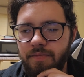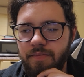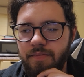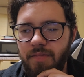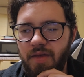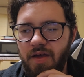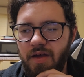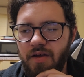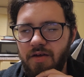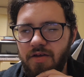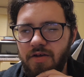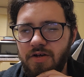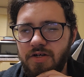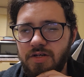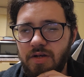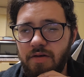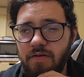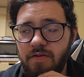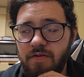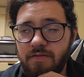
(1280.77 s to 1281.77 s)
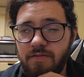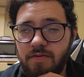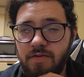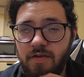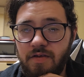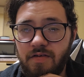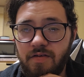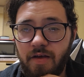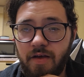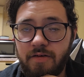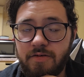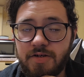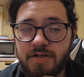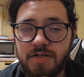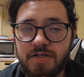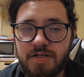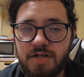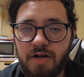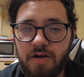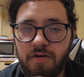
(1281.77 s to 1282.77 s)
usually these
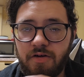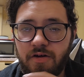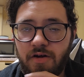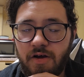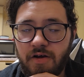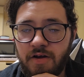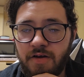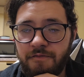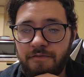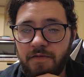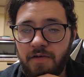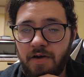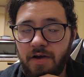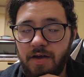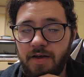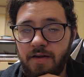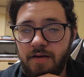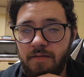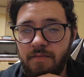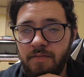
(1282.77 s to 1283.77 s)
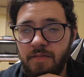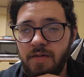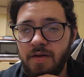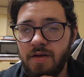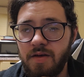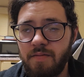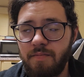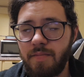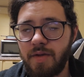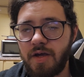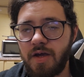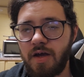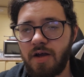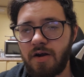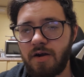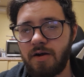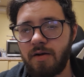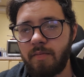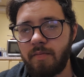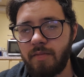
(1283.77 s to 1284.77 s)
languages, you're not going to find
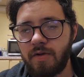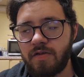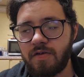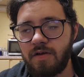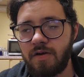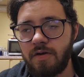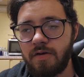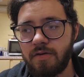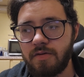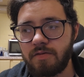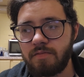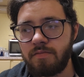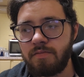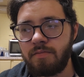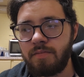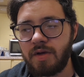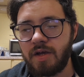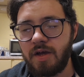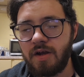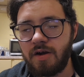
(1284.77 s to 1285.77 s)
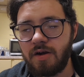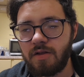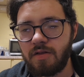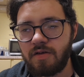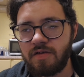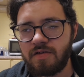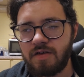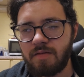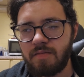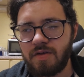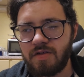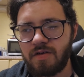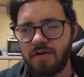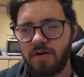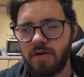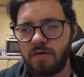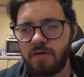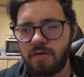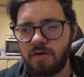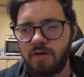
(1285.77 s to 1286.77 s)
beginner listening
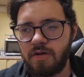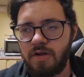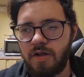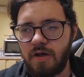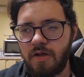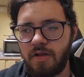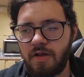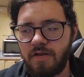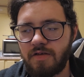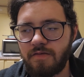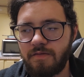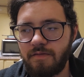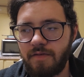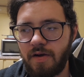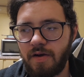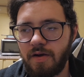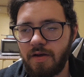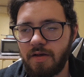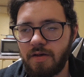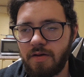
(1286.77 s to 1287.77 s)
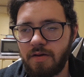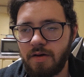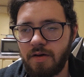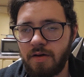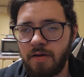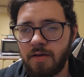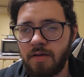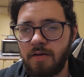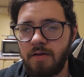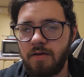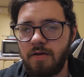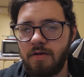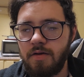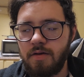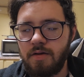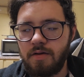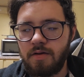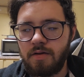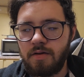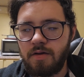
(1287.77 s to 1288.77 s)
material, even though that's very good.
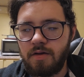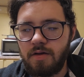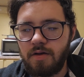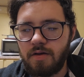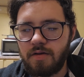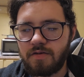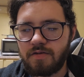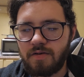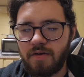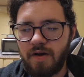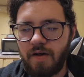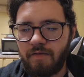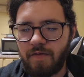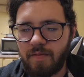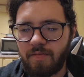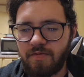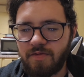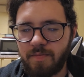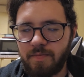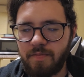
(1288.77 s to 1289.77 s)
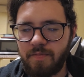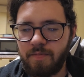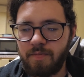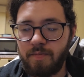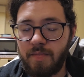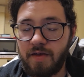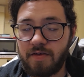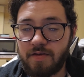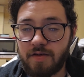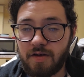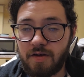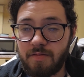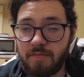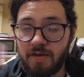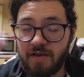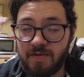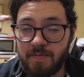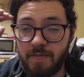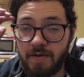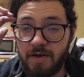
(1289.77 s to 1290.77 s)
Sorry if I'm messing up
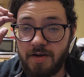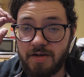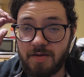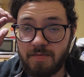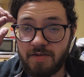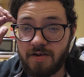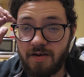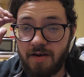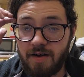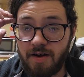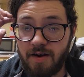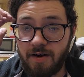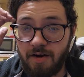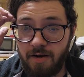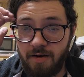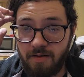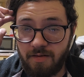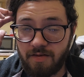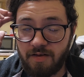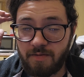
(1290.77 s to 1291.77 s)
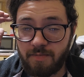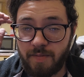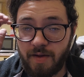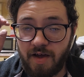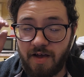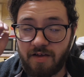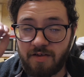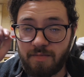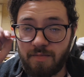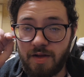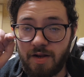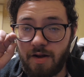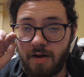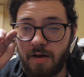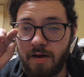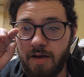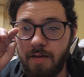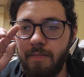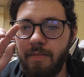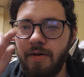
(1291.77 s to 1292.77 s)
my speech. I'm tired. It's past
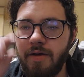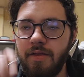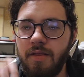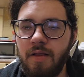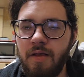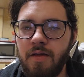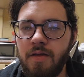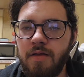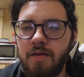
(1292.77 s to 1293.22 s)
midnight, but